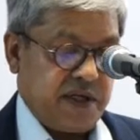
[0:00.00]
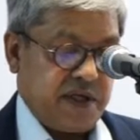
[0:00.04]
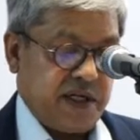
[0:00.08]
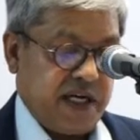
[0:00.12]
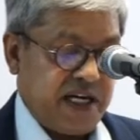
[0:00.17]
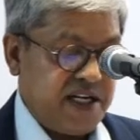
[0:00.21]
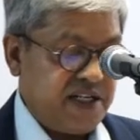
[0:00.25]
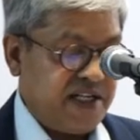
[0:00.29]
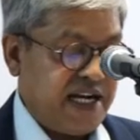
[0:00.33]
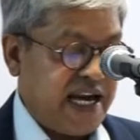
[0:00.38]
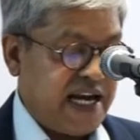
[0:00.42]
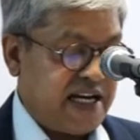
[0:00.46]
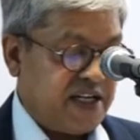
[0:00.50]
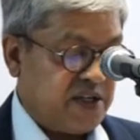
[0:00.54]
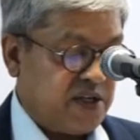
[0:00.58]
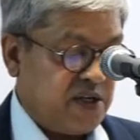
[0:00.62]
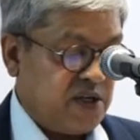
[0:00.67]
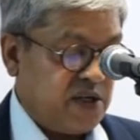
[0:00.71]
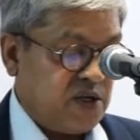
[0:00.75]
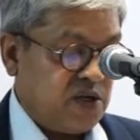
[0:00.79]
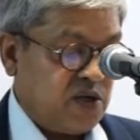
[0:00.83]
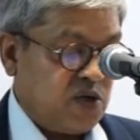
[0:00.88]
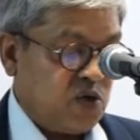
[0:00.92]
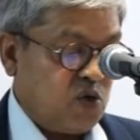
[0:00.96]
intent
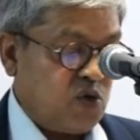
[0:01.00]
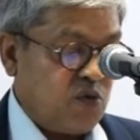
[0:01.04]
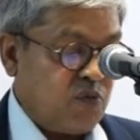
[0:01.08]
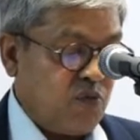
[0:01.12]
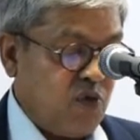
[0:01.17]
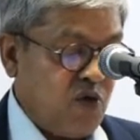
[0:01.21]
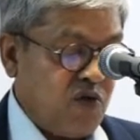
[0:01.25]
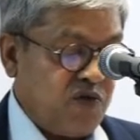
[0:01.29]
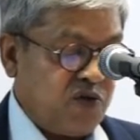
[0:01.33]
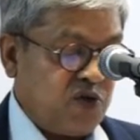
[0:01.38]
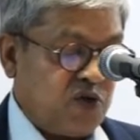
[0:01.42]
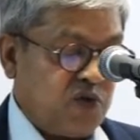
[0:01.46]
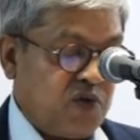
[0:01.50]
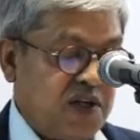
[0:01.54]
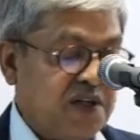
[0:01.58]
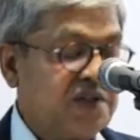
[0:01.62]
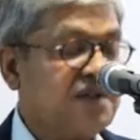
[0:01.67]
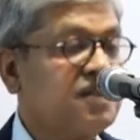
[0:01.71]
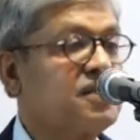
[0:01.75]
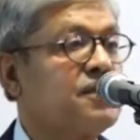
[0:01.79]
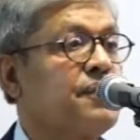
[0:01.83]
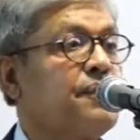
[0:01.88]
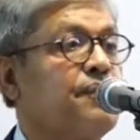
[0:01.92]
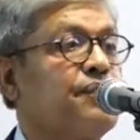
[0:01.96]
to move
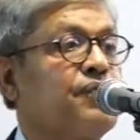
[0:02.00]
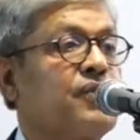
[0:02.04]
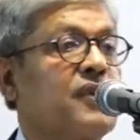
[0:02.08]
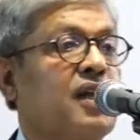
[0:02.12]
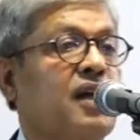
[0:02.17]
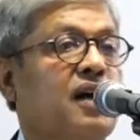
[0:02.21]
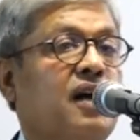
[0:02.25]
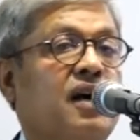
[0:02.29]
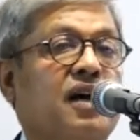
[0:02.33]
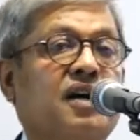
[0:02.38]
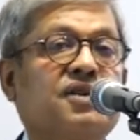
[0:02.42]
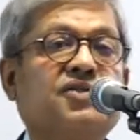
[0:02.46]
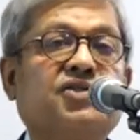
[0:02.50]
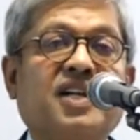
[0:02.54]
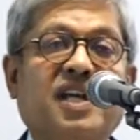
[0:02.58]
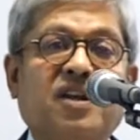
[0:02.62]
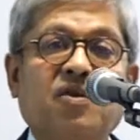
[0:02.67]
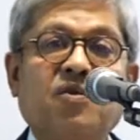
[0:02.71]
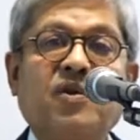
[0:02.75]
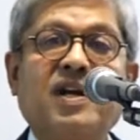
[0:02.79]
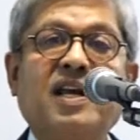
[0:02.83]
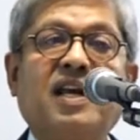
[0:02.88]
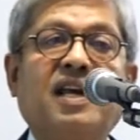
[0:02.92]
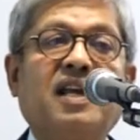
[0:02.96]
towards a
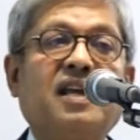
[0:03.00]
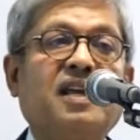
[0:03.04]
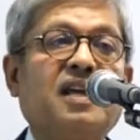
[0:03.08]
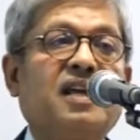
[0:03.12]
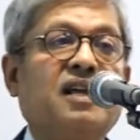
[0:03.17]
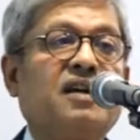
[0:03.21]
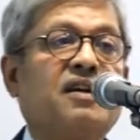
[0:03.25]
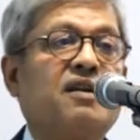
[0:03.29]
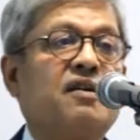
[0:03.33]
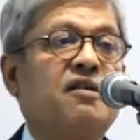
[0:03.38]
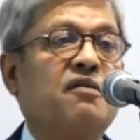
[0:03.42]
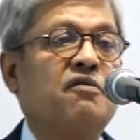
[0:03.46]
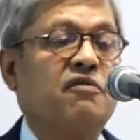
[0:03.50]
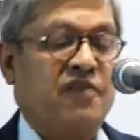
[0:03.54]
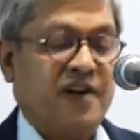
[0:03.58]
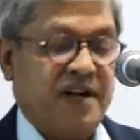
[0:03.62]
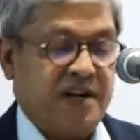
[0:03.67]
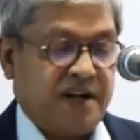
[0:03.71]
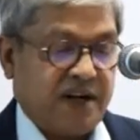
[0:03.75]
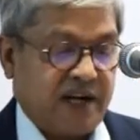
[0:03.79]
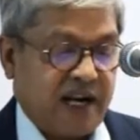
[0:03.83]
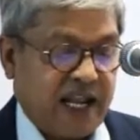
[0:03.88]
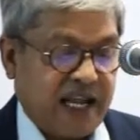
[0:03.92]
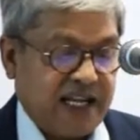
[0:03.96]
genuinely
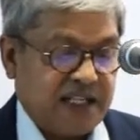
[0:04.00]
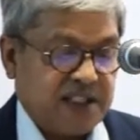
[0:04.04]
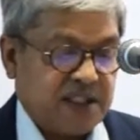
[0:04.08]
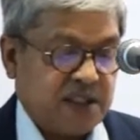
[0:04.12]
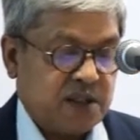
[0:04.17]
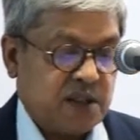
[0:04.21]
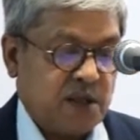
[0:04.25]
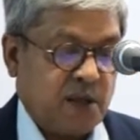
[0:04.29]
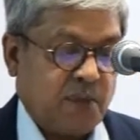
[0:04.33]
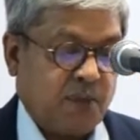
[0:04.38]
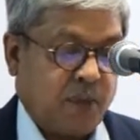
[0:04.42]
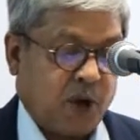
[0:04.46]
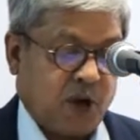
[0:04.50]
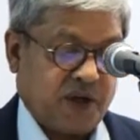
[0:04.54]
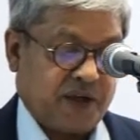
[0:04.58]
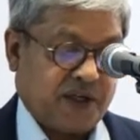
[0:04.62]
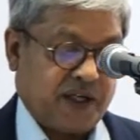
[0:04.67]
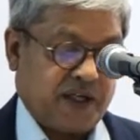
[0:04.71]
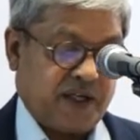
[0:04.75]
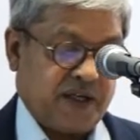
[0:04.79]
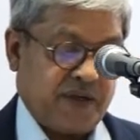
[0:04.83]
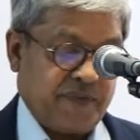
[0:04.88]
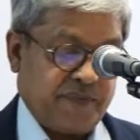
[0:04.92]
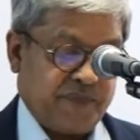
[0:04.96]
federalized polity.
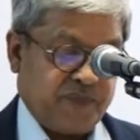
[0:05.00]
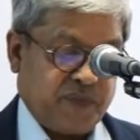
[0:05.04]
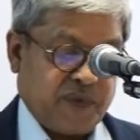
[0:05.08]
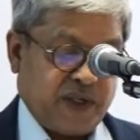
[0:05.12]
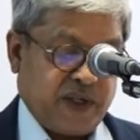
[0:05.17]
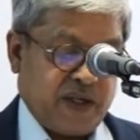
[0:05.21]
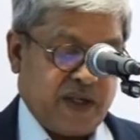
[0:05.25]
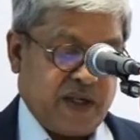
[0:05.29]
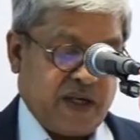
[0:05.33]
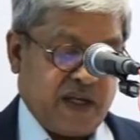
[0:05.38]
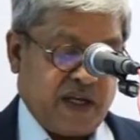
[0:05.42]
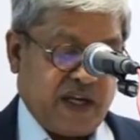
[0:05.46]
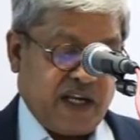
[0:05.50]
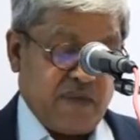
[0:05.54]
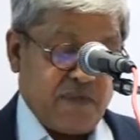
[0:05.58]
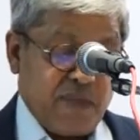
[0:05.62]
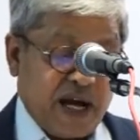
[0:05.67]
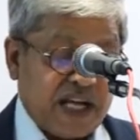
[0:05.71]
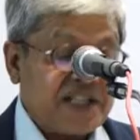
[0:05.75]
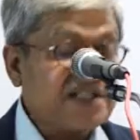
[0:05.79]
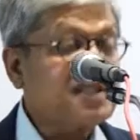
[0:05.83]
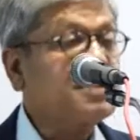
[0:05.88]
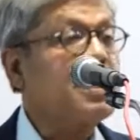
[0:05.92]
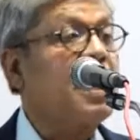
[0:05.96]
He
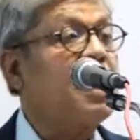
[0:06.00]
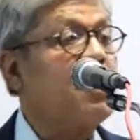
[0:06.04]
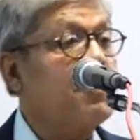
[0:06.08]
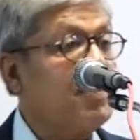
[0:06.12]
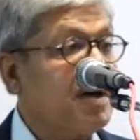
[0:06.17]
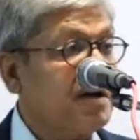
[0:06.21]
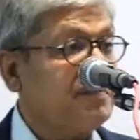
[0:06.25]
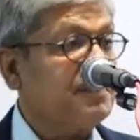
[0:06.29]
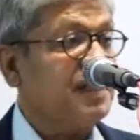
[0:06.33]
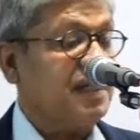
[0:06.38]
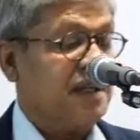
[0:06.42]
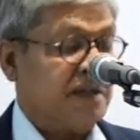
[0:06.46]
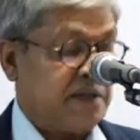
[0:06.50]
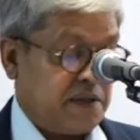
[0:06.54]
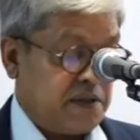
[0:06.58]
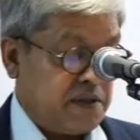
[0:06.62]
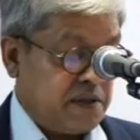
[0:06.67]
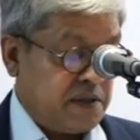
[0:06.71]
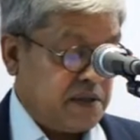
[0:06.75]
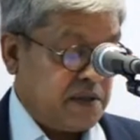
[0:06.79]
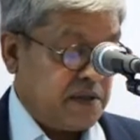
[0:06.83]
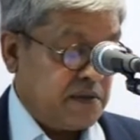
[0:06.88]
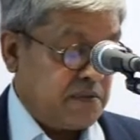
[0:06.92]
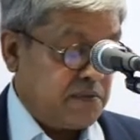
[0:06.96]
must, however,
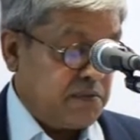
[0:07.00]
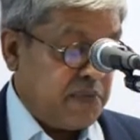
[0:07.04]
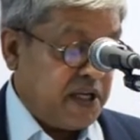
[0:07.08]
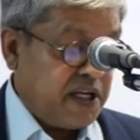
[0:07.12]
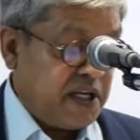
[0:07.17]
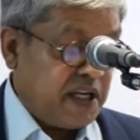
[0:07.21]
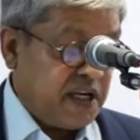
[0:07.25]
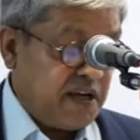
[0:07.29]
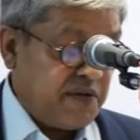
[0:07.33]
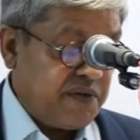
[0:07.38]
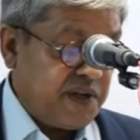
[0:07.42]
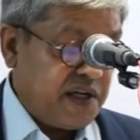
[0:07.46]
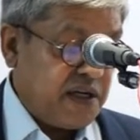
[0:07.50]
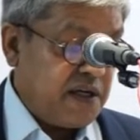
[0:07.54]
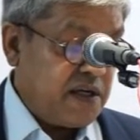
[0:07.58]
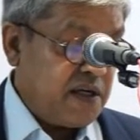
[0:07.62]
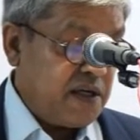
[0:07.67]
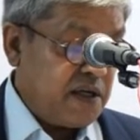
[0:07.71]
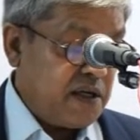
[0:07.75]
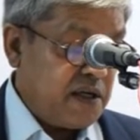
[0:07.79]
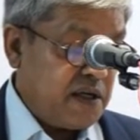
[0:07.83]
be given